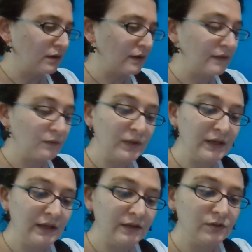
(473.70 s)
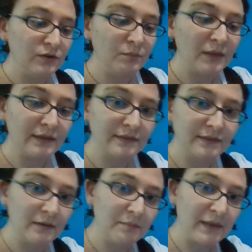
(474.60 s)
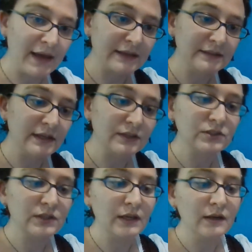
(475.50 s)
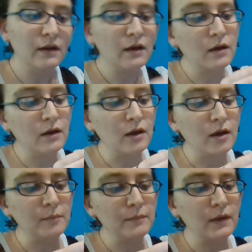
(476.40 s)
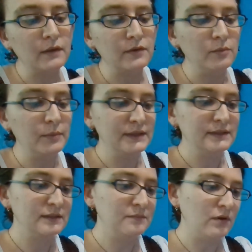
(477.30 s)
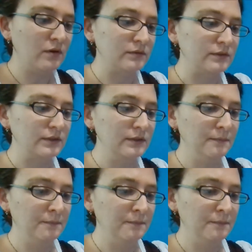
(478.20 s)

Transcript: And then we need to make the back section a little bit smaller.